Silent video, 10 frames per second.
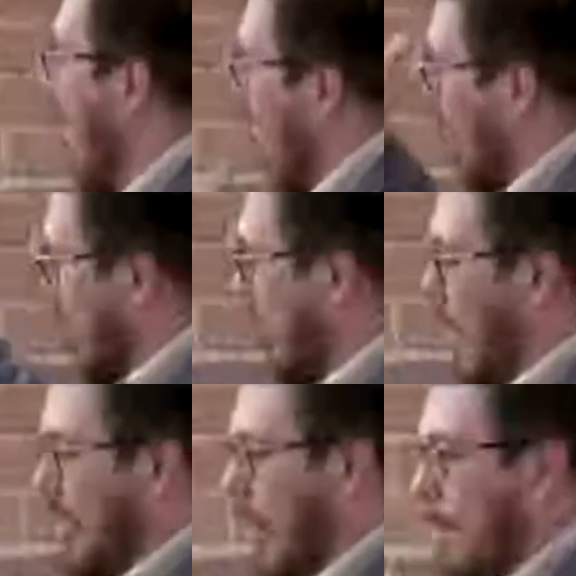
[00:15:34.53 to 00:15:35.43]
and we're
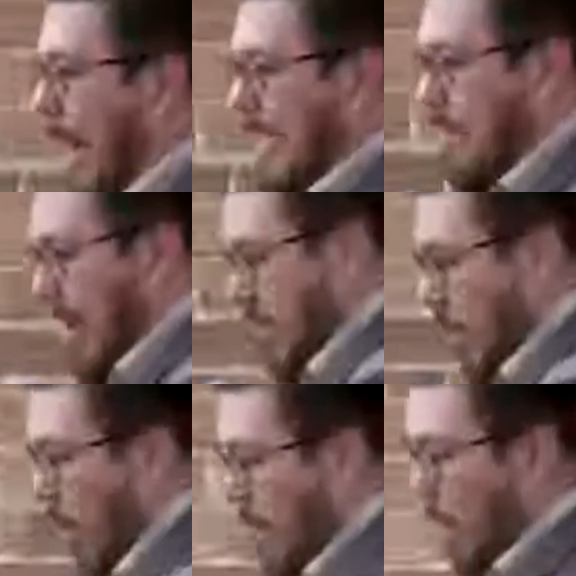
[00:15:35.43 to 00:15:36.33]
sequestering massive amounts of
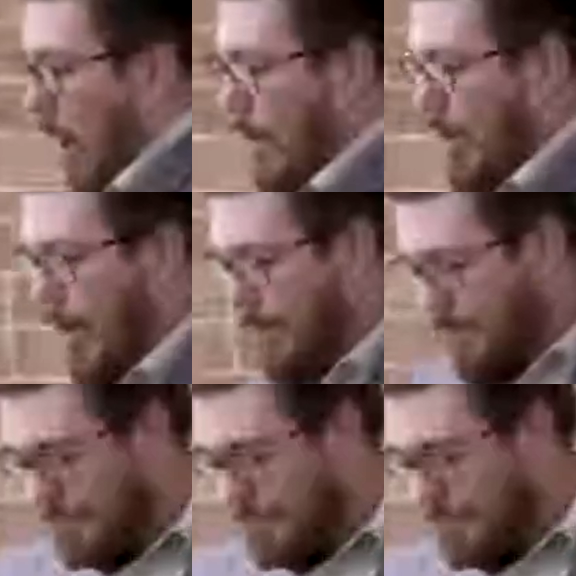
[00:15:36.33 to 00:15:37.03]
carbon while we do it.